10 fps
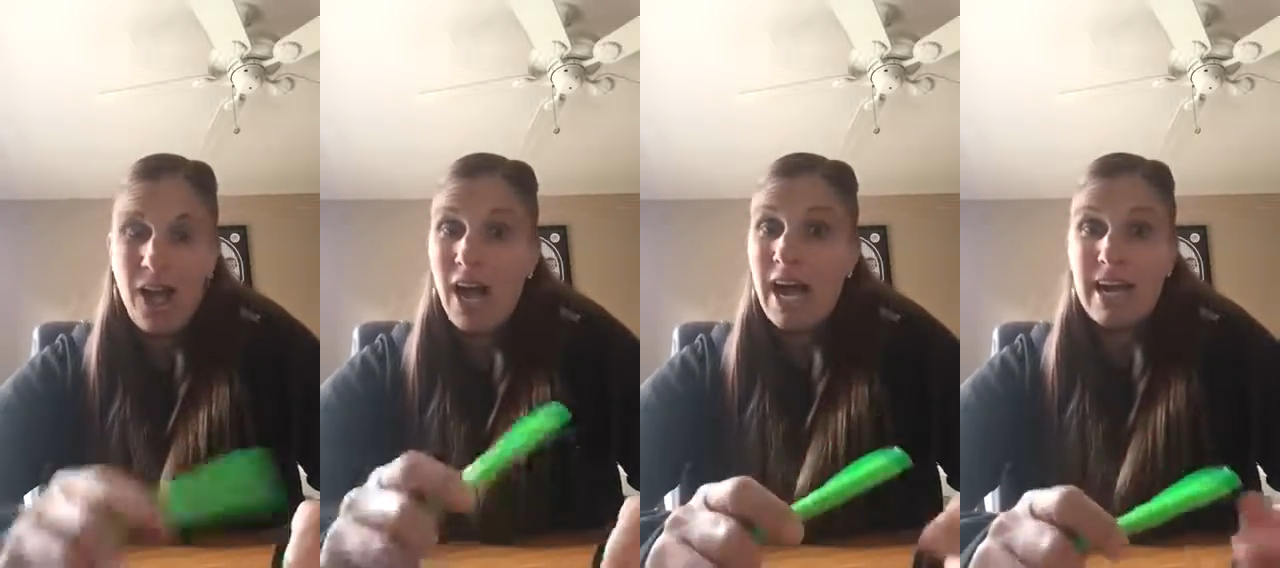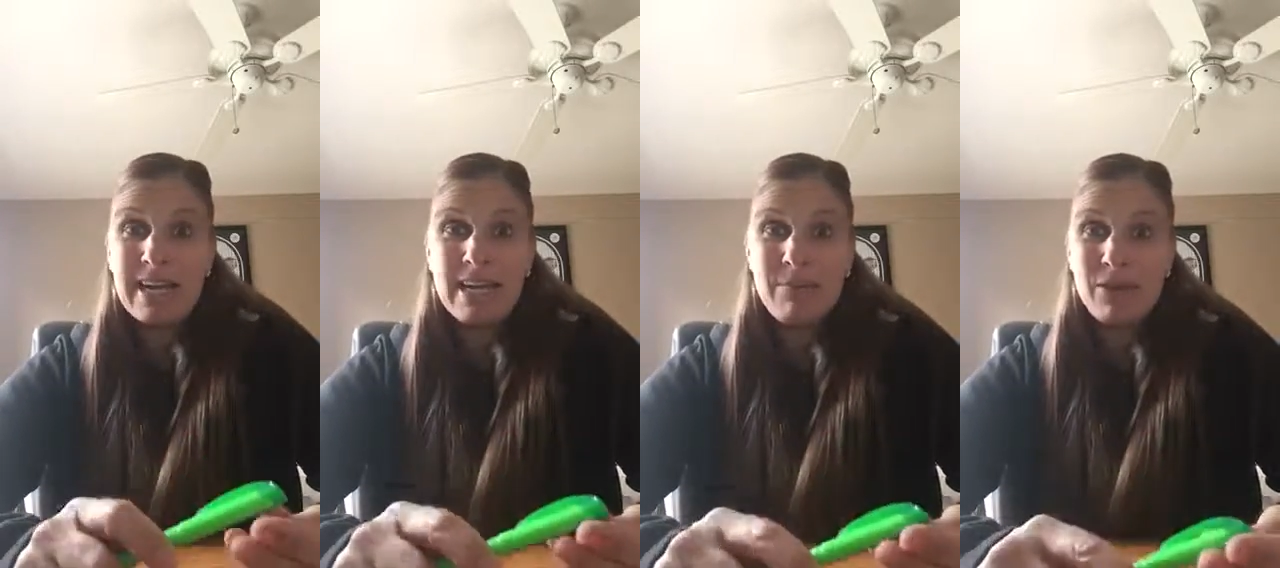I
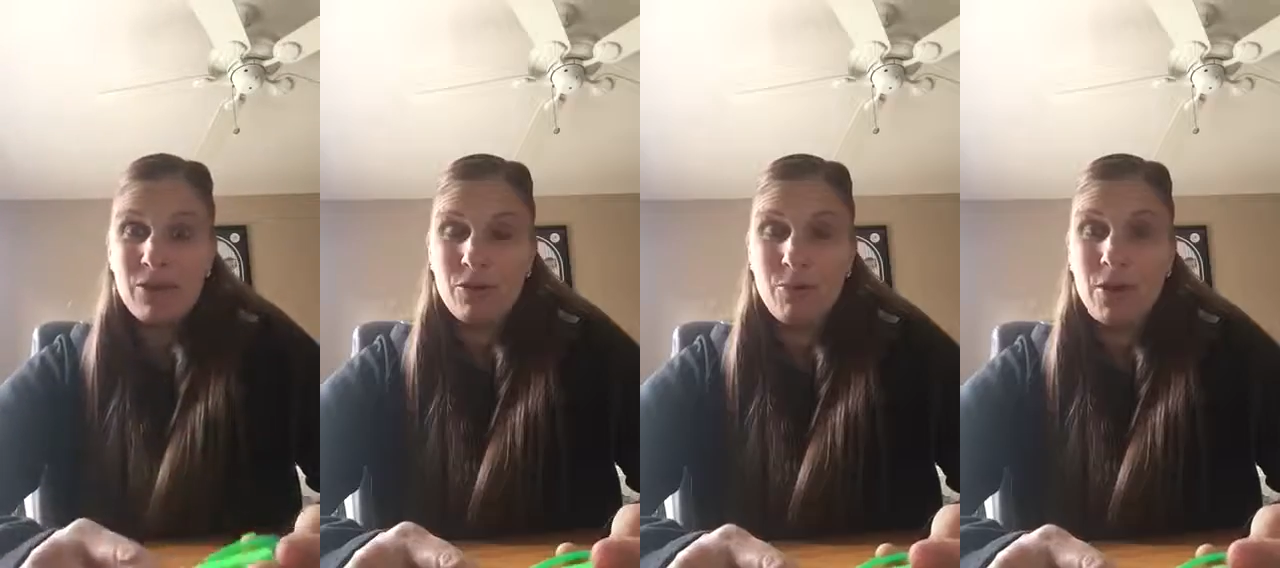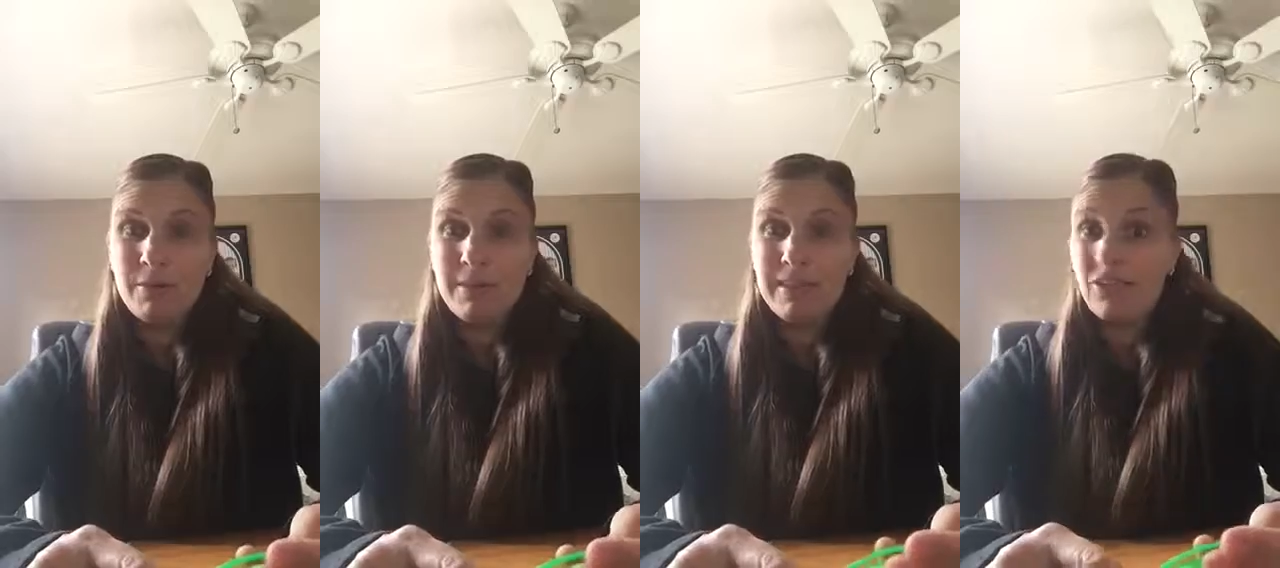email her
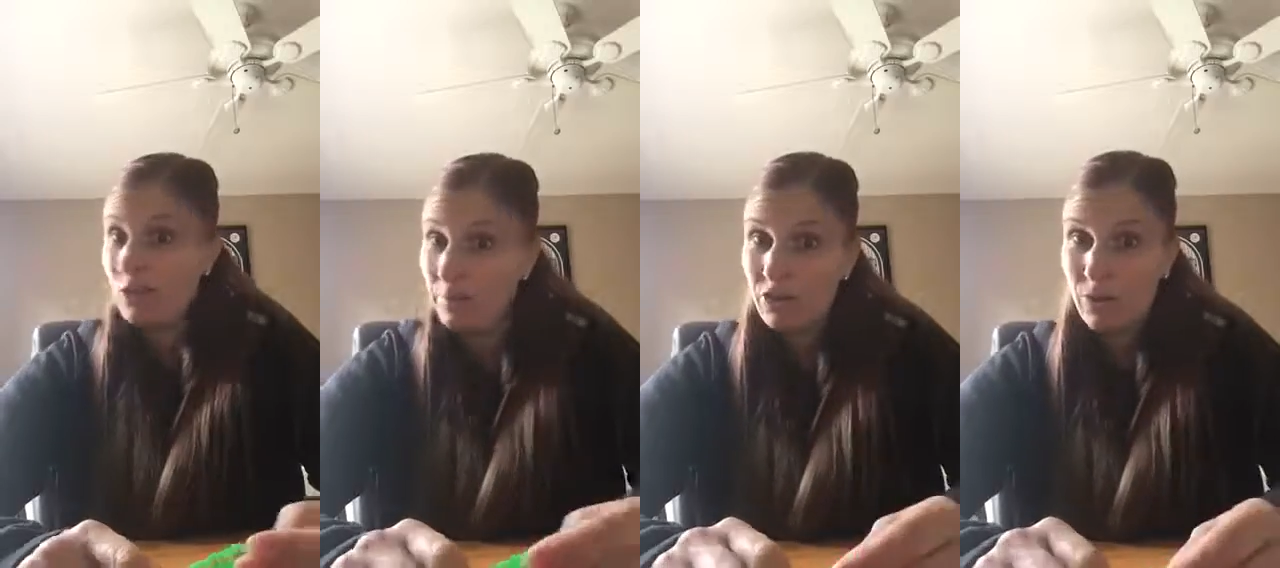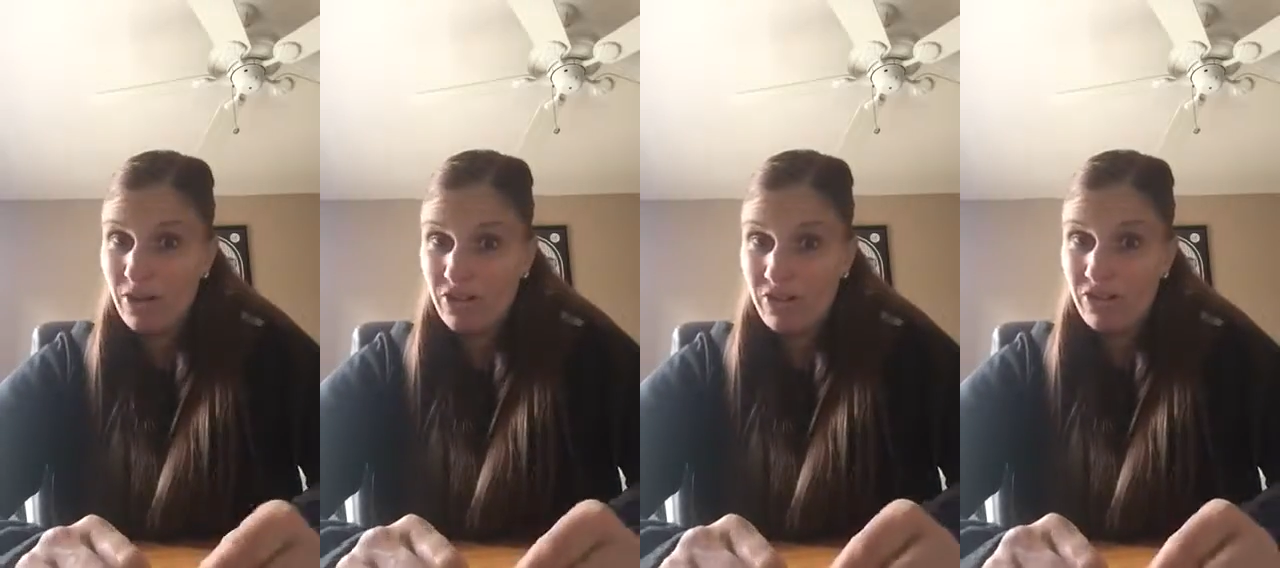probably the stupidest
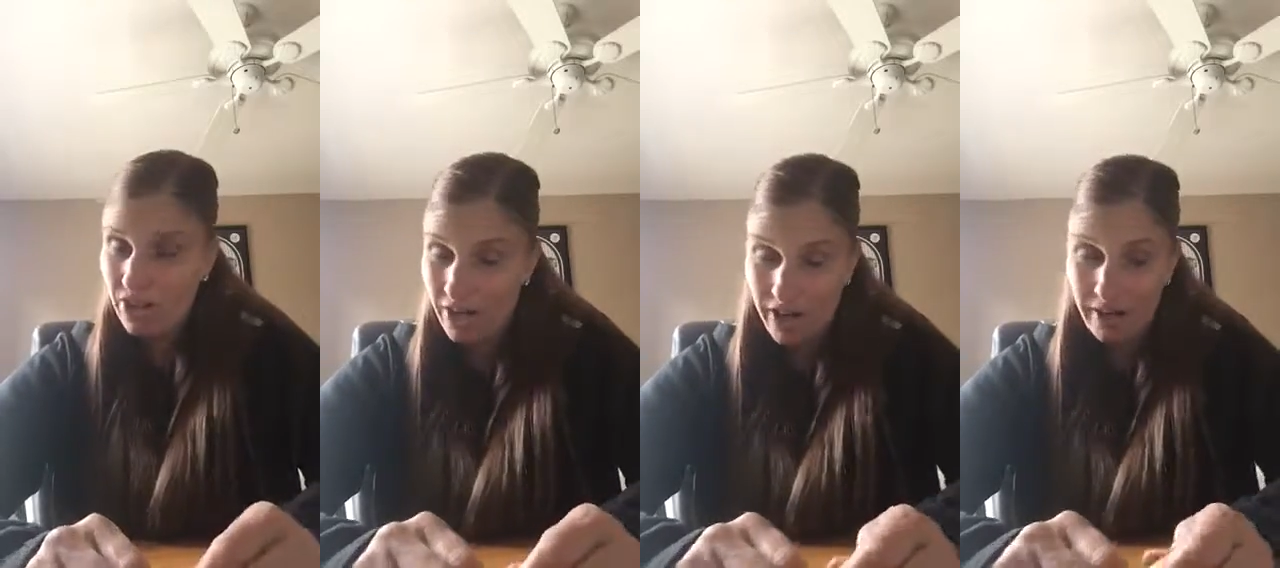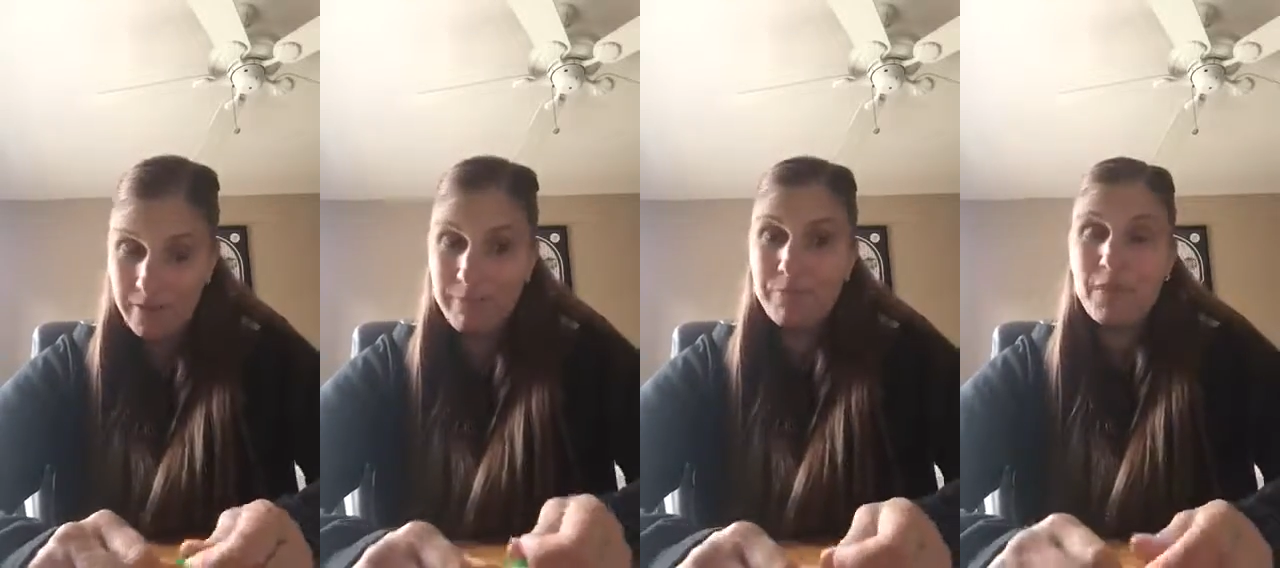questions to her,